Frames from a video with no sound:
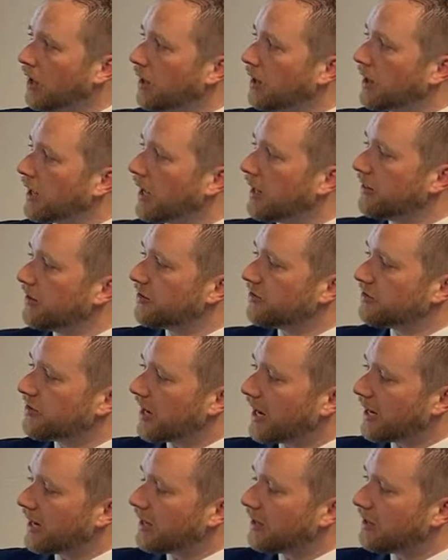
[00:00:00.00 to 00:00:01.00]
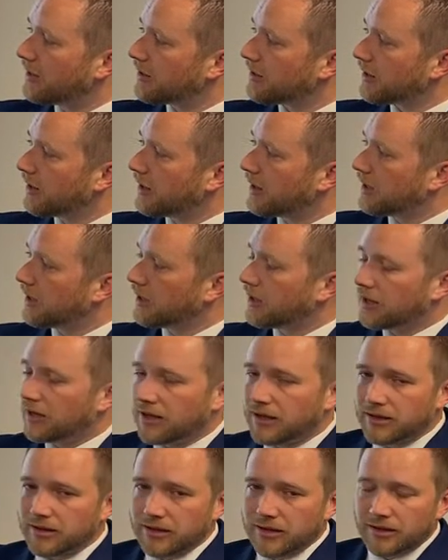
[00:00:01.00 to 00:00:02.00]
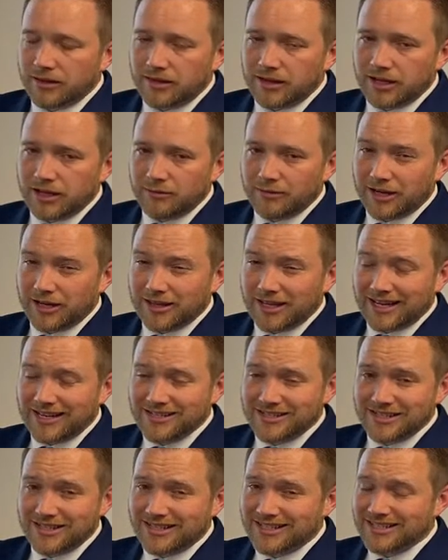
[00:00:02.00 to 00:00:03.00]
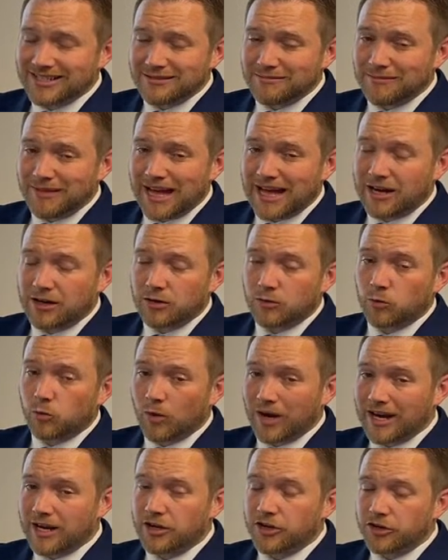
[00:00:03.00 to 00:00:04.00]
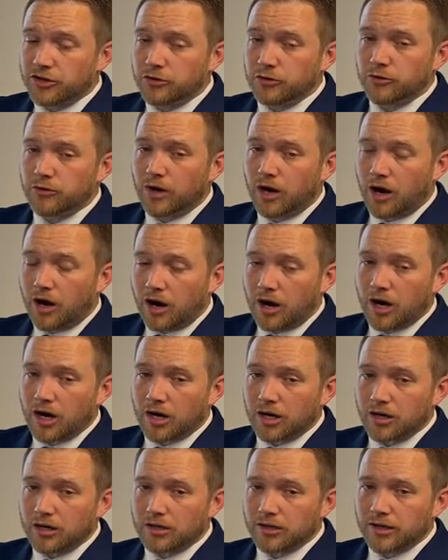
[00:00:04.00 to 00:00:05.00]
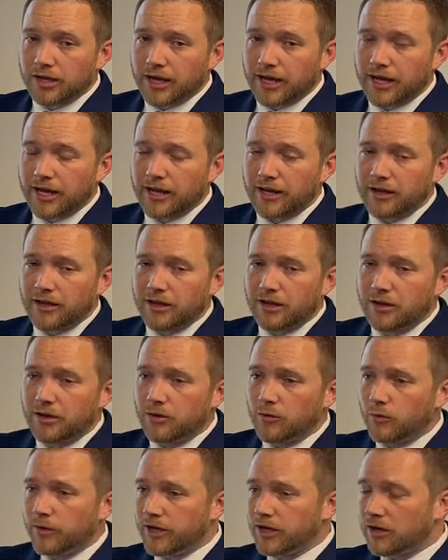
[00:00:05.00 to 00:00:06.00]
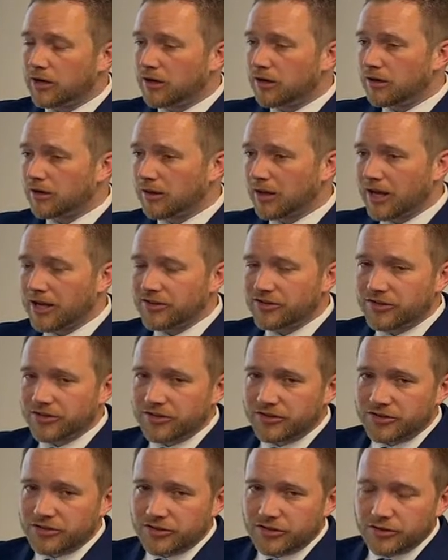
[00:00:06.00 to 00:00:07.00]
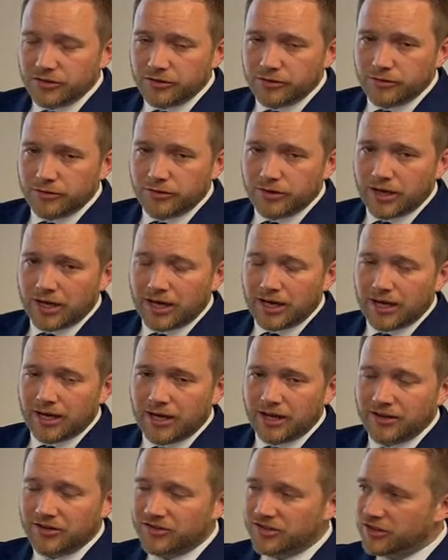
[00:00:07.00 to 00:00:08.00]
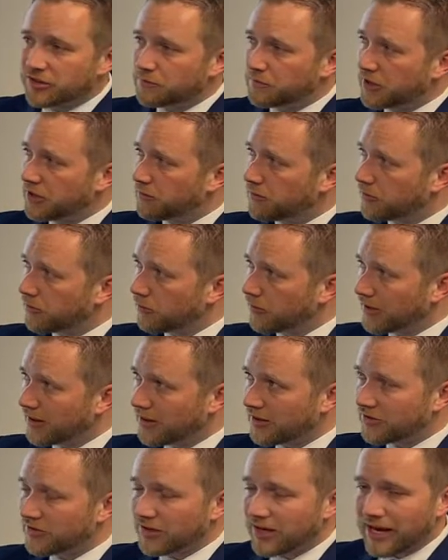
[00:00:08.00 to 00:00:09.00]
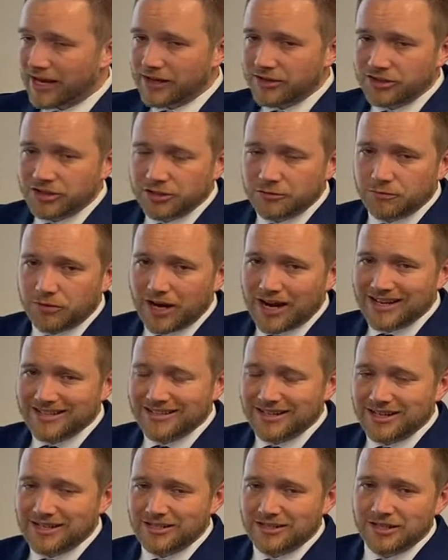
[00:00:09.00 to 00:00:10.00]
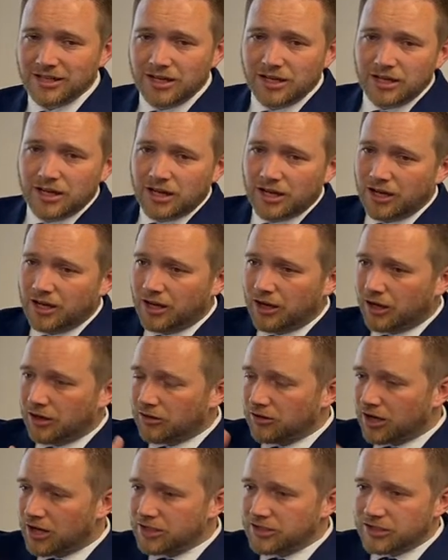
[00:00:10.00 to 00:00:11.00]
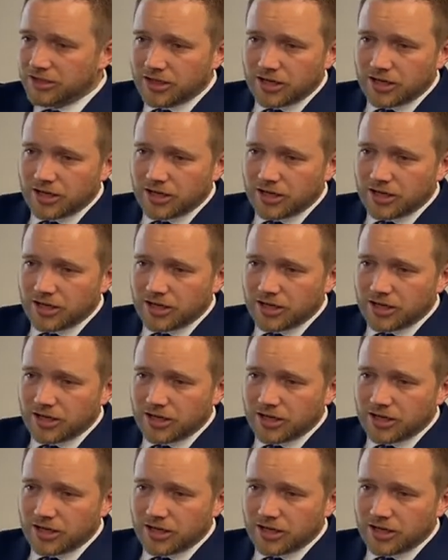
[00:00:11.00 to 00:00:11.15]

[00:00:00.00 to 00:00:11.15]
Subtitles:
Okay, the second the thing about that is it doesn't matter where you are, okay? We are licensed to assist people with this analysis process across the